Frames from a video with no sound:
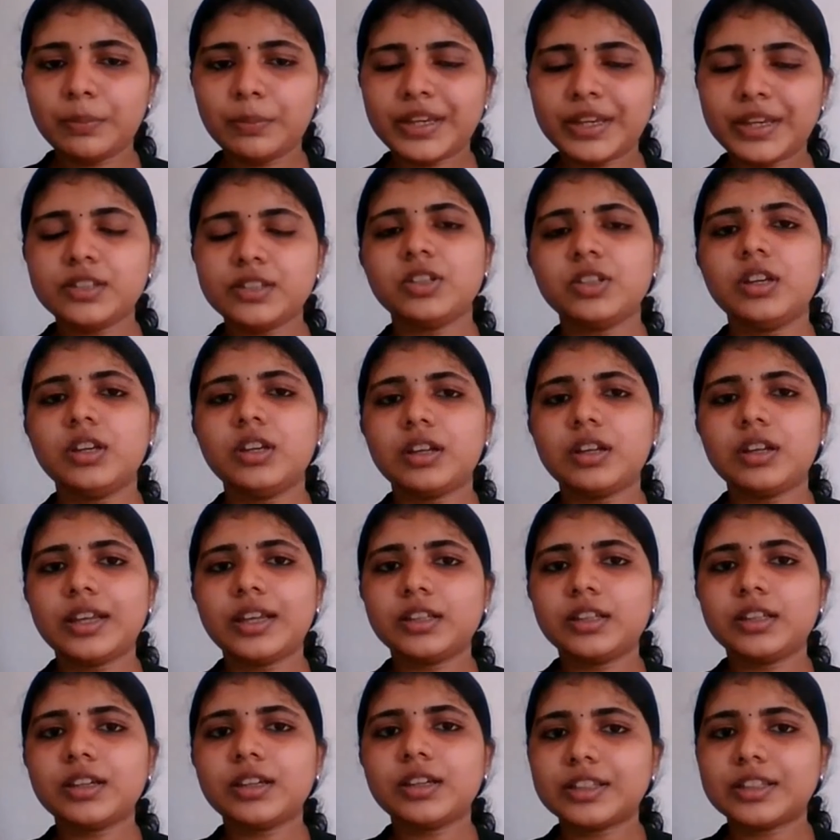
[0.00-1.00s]
page.
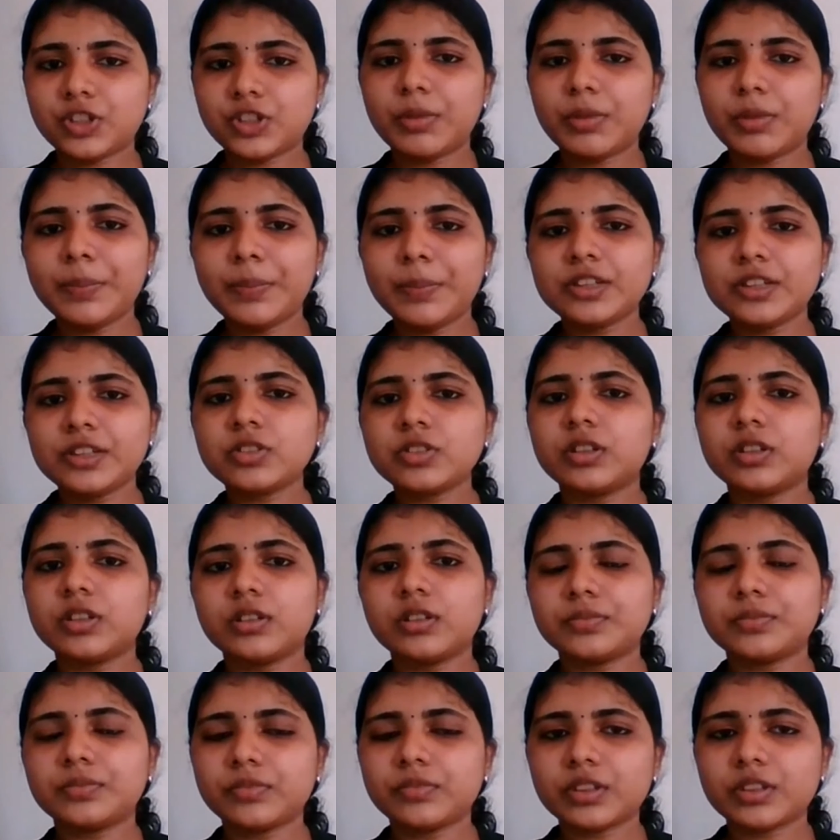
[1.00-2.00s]
Like HTML page
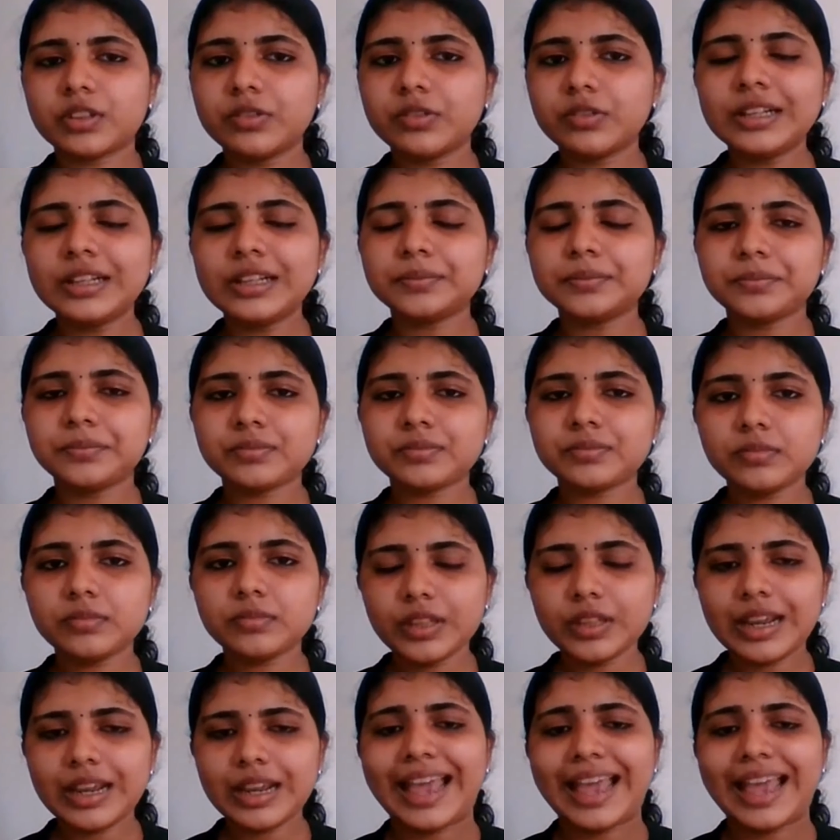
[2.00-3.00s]
will
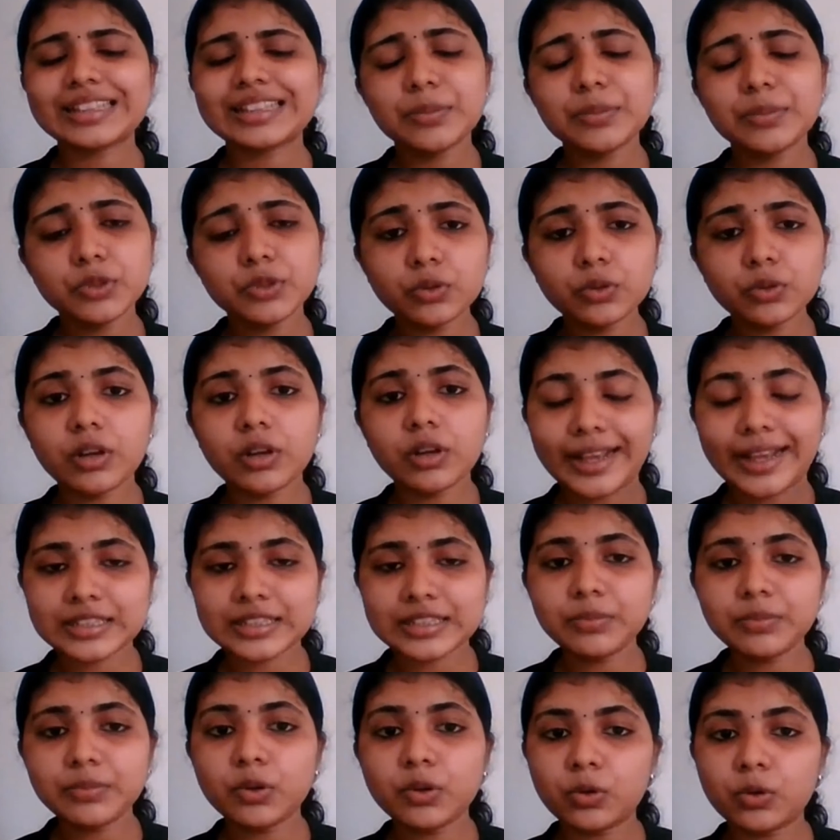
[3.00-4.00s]
accept
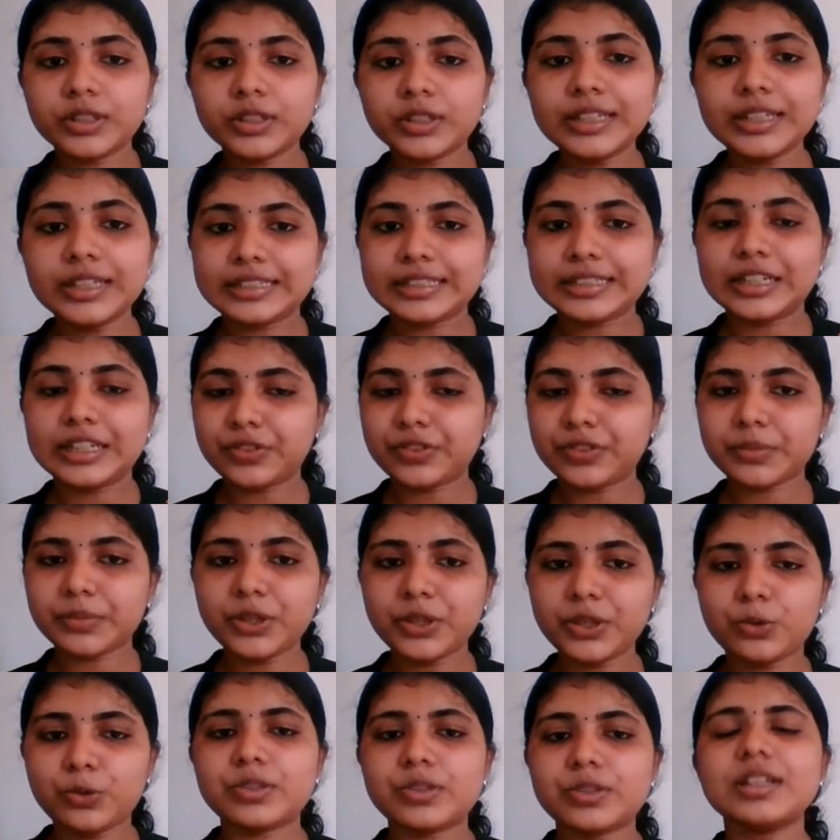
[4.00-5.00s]
all the details
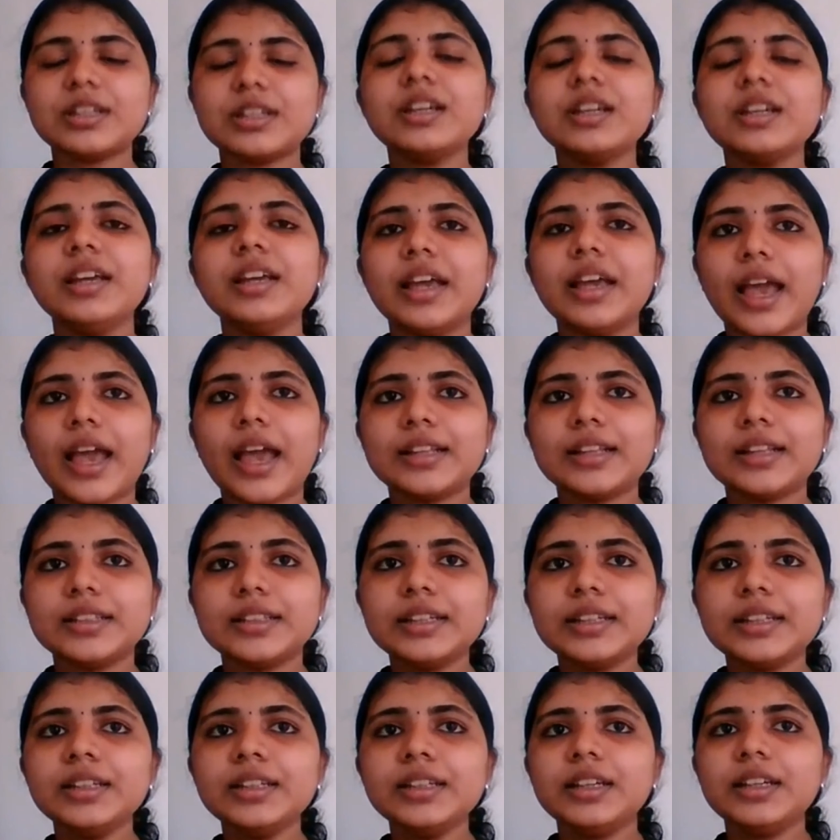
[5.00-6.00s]
from the user,
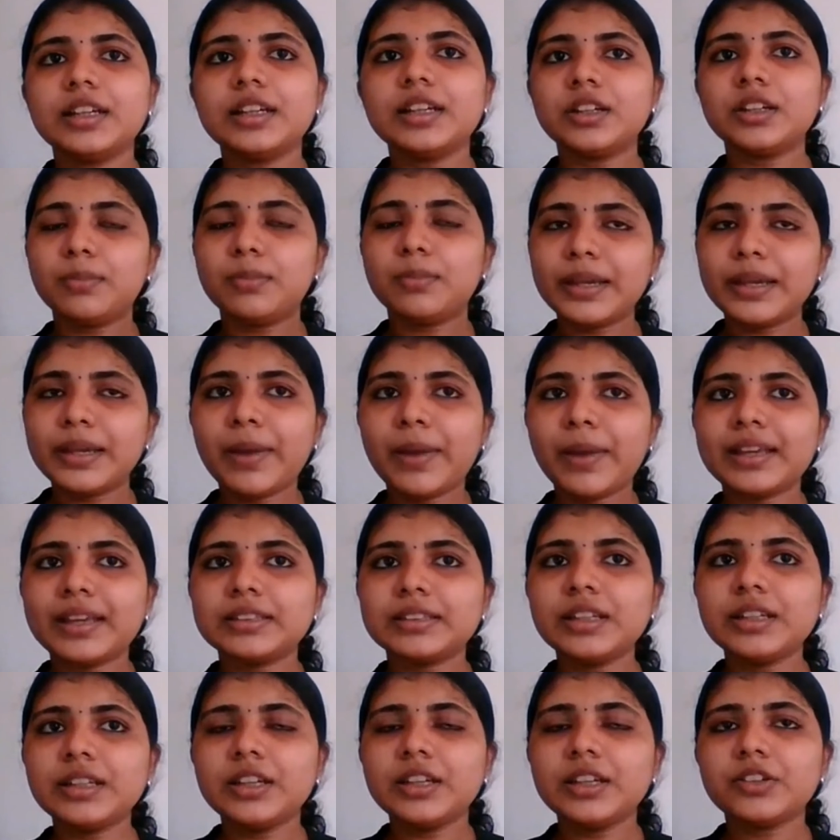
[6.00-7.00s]
and then by
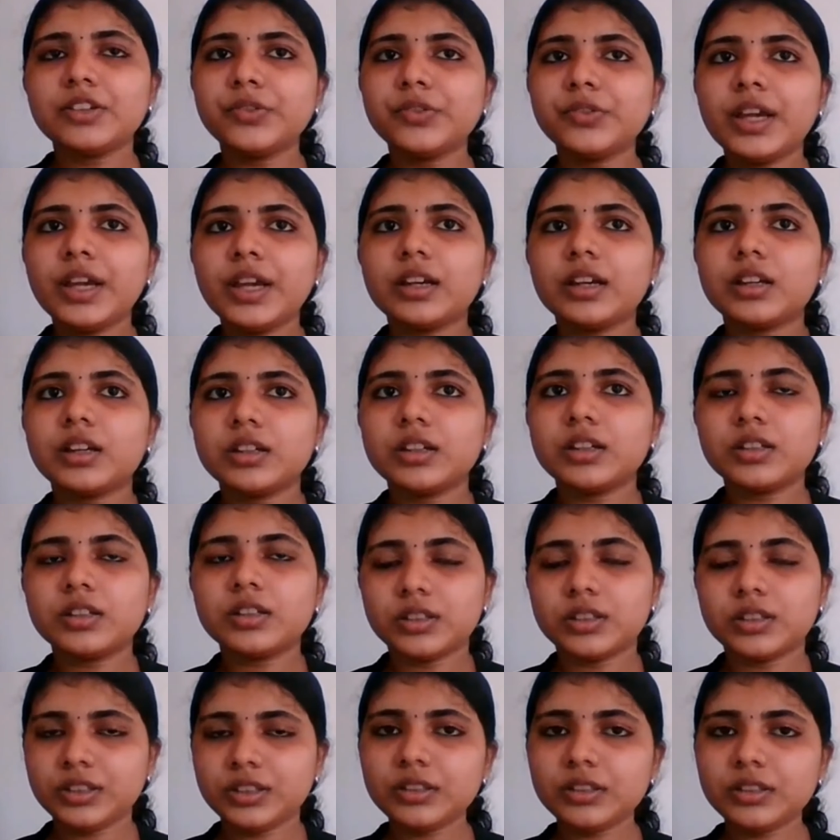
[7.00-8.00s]
Python, if we
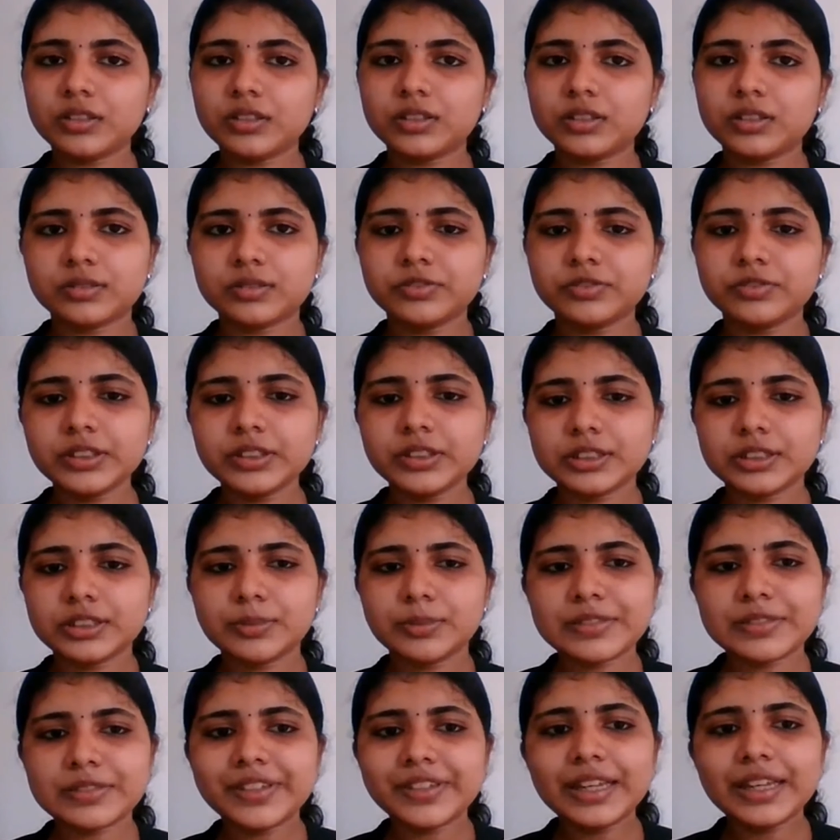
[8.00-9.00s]
are we
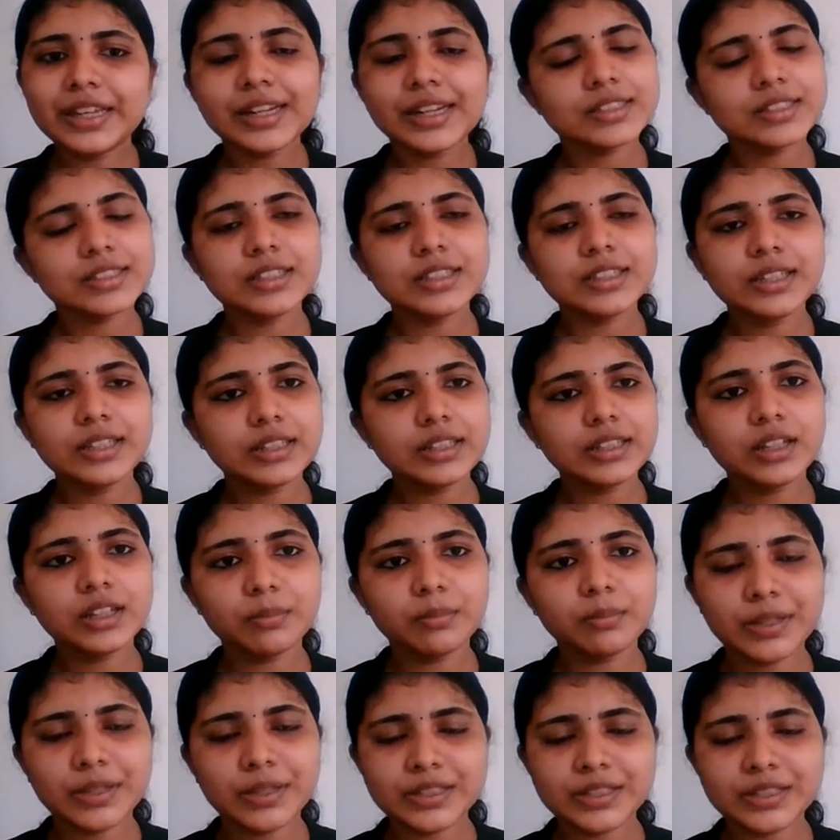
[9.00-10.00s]
specifically considering
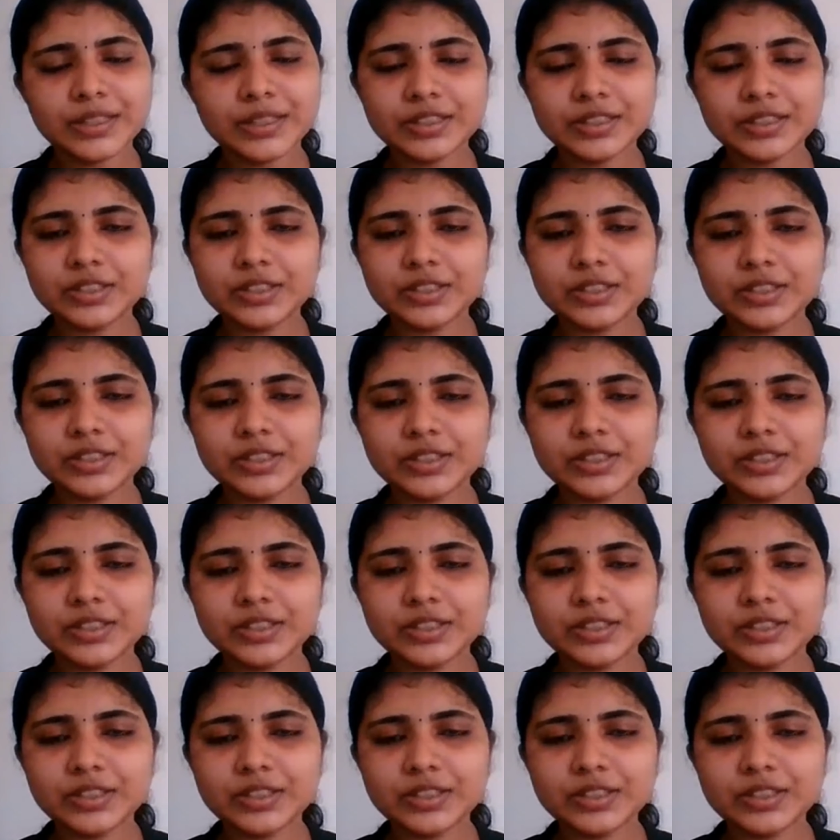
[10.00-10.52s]
the bus